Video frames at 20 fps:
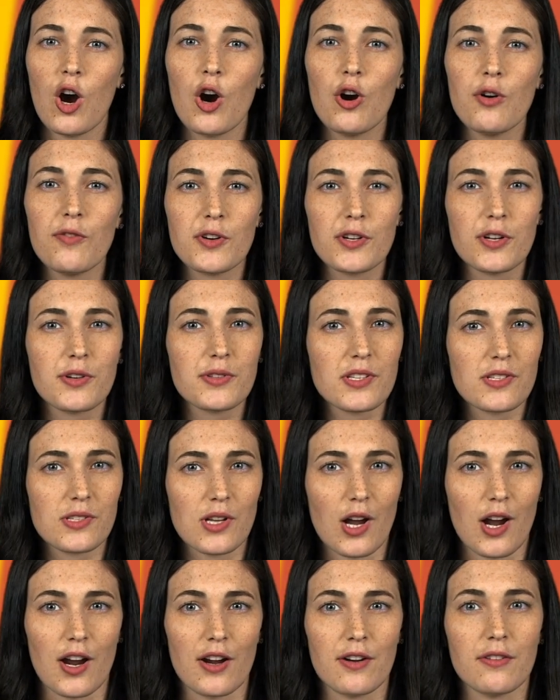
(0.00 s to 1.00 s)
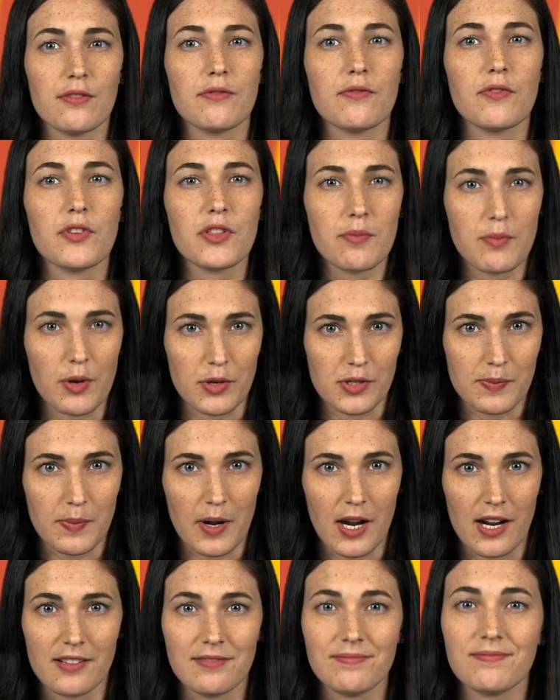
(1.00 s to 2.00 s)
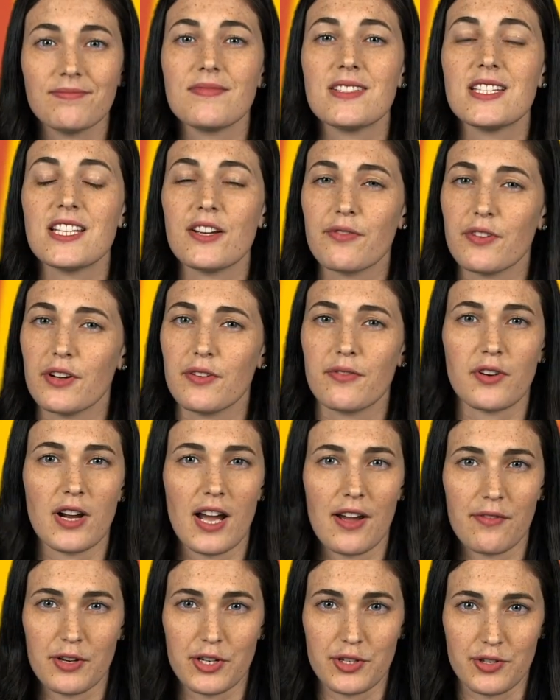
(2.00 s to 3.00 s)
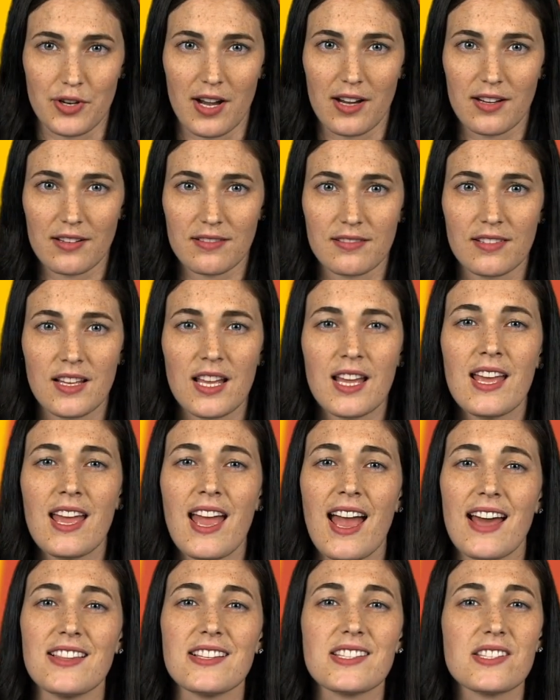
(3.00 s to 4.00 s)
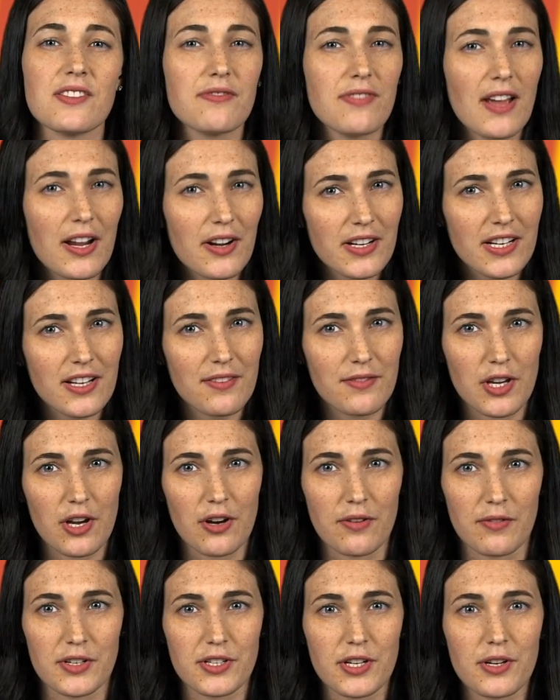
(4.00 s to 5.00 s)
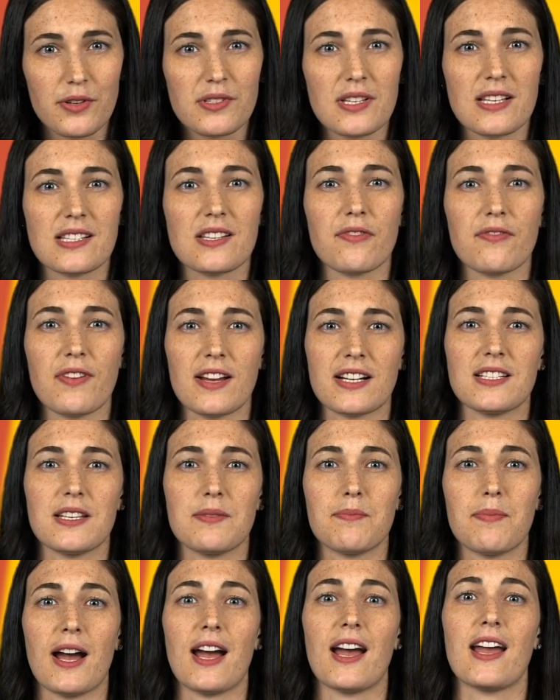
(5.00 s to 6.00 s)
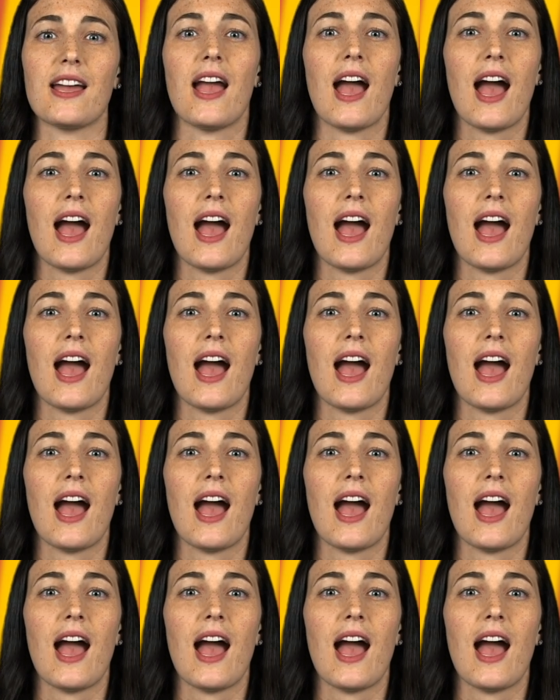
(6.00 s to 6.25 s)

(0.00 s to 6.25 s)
Overdoses are, for the most part, different for every drug. And the severity of the overdose is affected by